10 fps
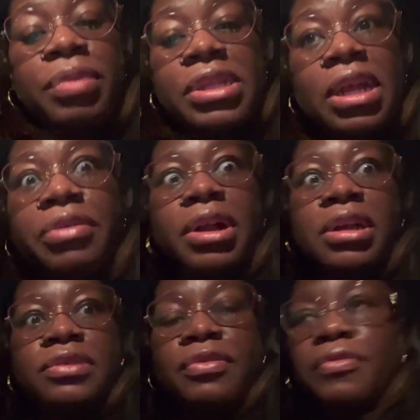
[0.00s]
is that
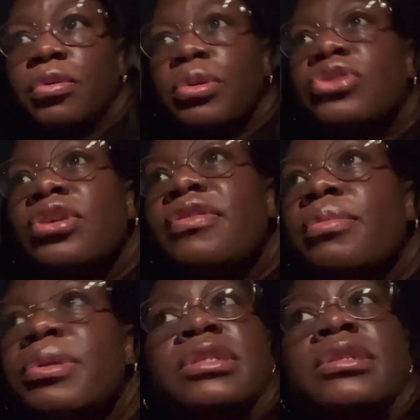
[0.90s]
regardless of the four-wheel drive, the
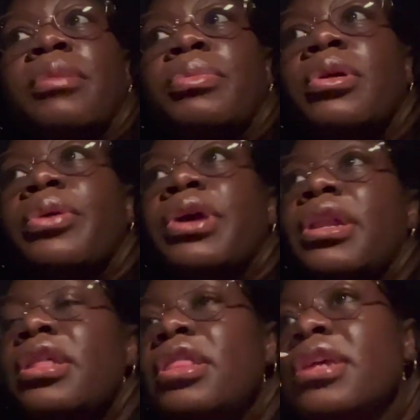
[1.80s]
place is not slow or
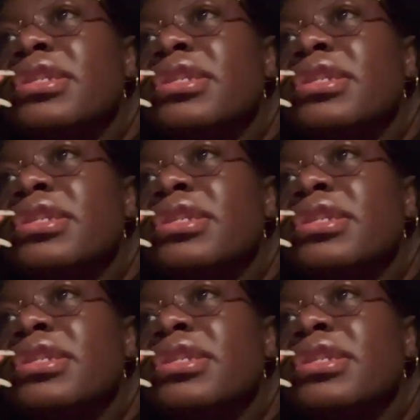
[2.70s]
anything.